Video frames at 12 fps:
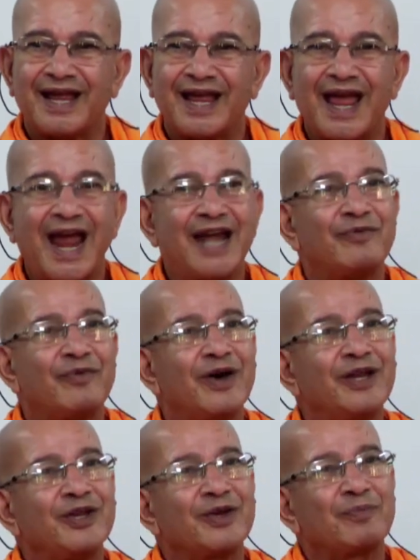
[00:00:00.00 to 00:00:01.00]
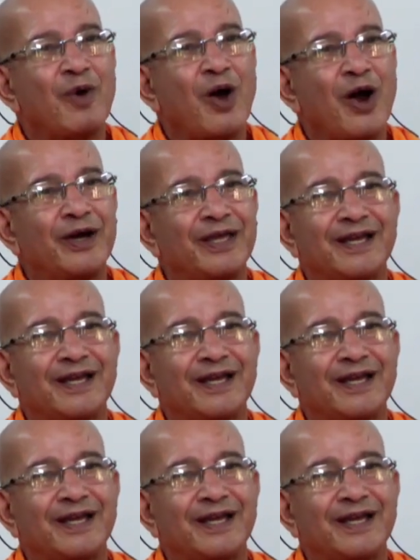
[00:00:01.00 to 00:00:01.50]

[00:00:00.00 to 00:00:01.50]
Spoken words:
and one body